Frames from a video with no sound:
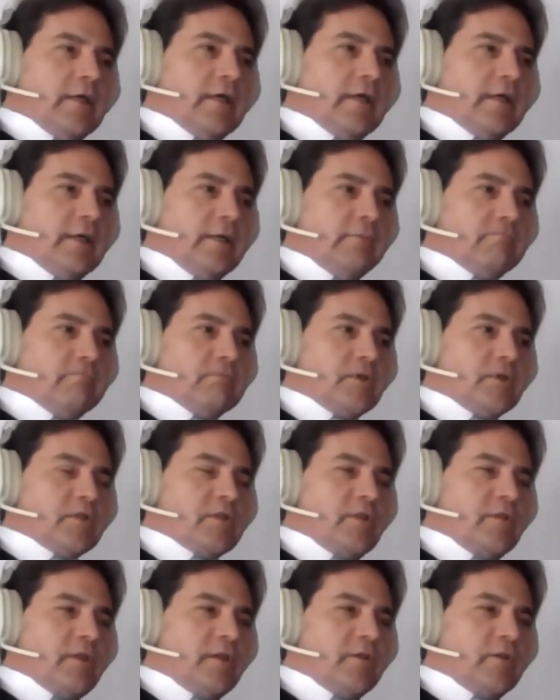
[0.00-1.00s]

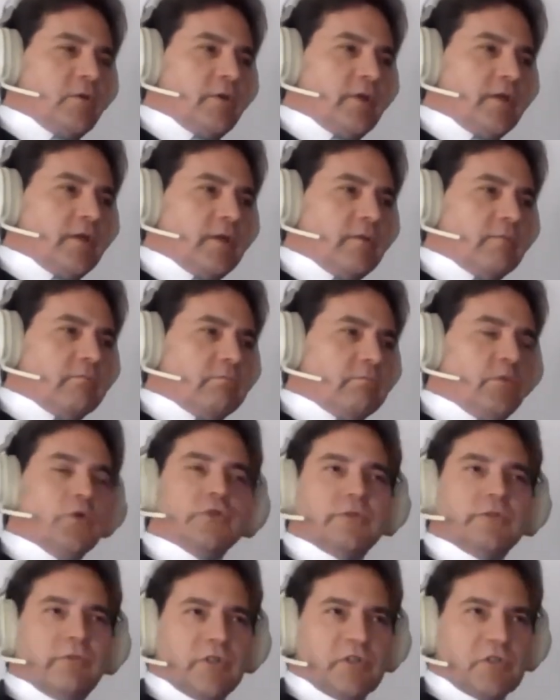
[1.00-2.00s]
So they're doing
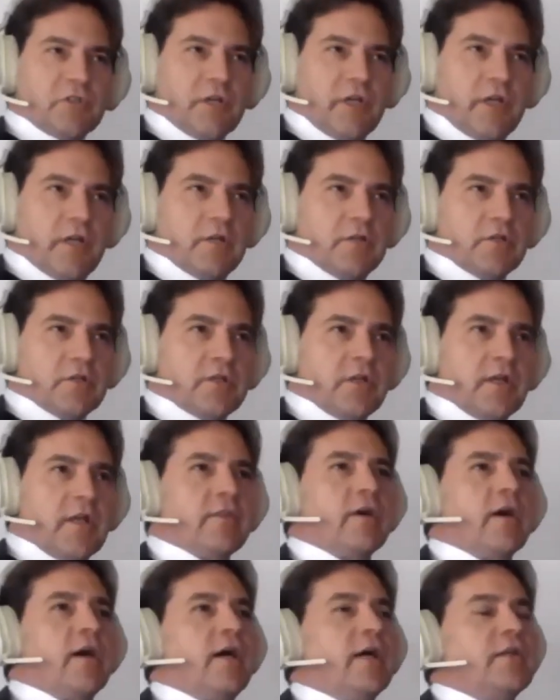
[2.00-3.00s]
bills of exchange and
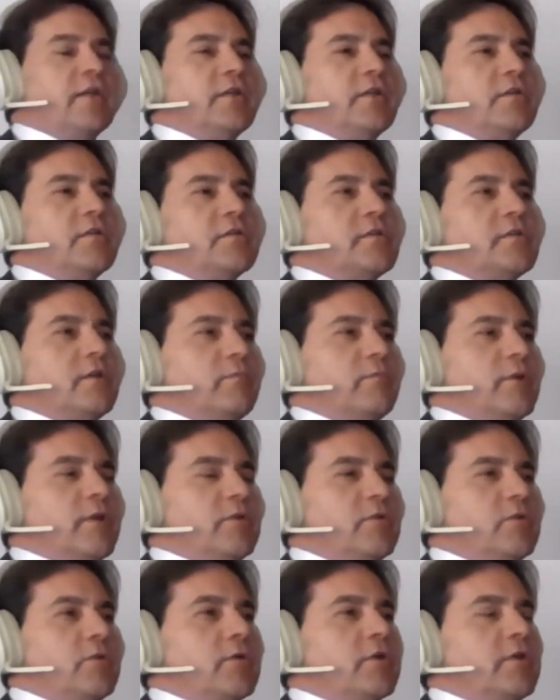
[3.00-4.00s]
other ideas that I've
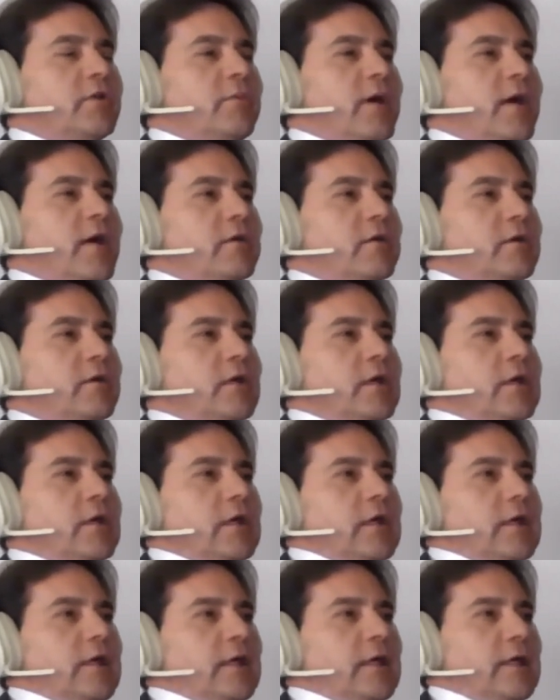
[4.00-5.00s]
been talking about.
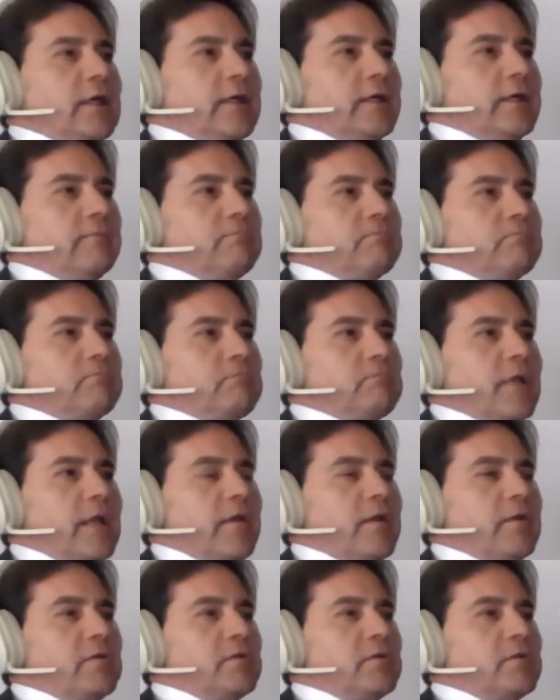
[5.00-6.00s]

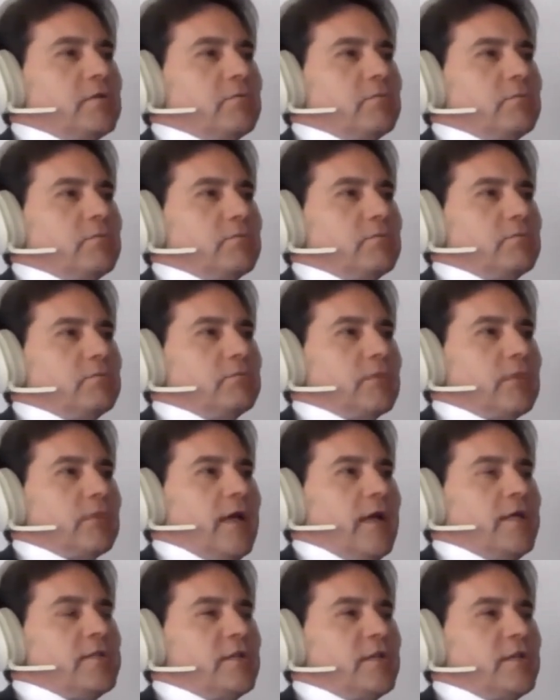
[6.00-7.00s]
And
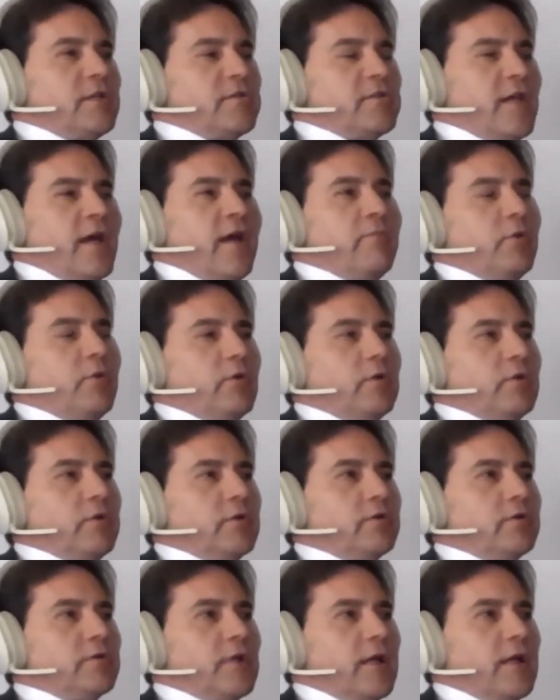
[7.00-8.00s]
as an
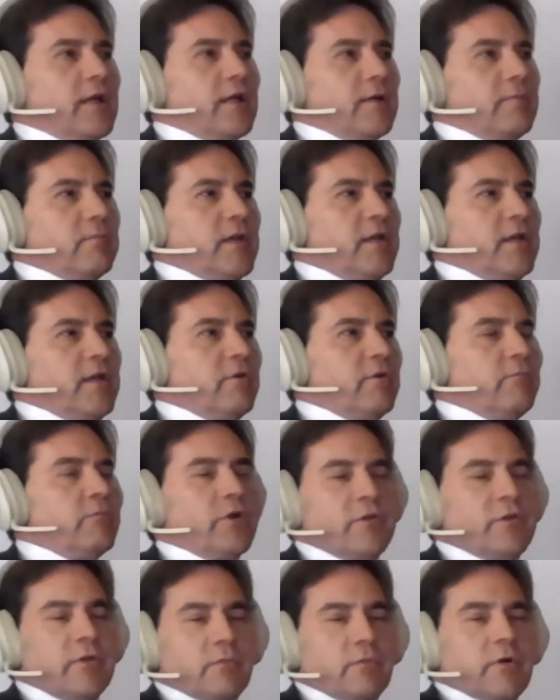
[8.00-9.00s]
example, here in
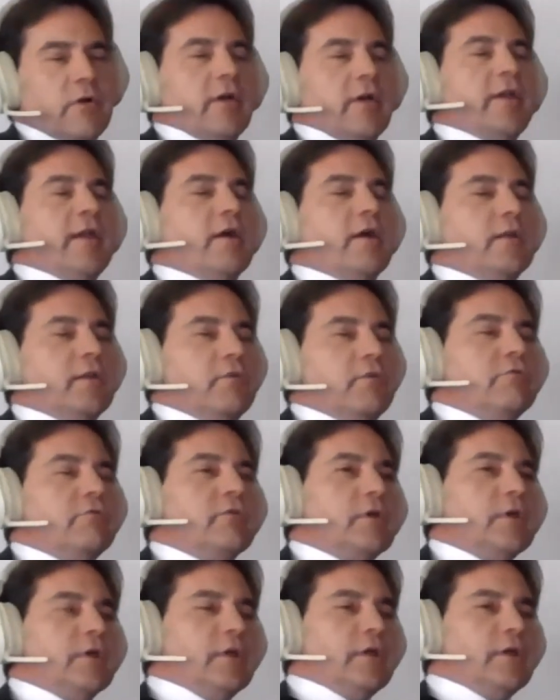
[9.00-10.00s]
Britain, where I now
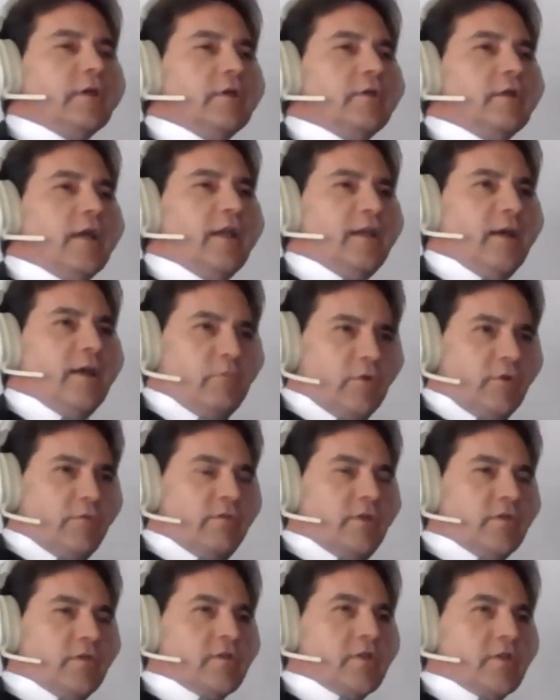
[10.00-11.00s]
live, a number
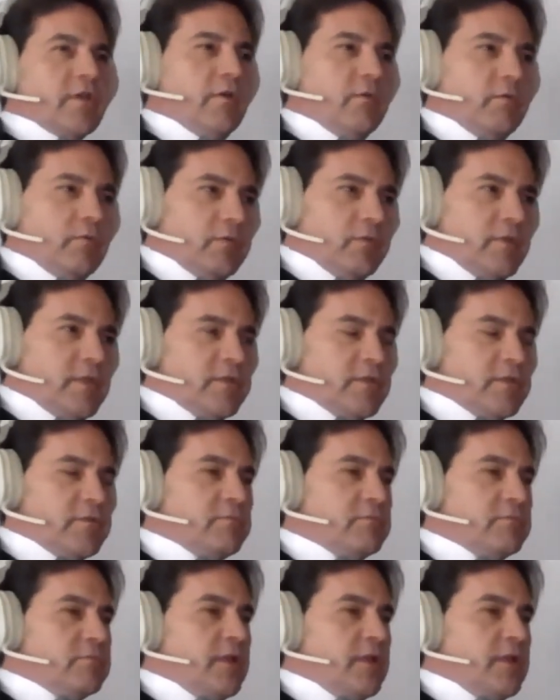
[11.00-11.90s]
of years ago, and this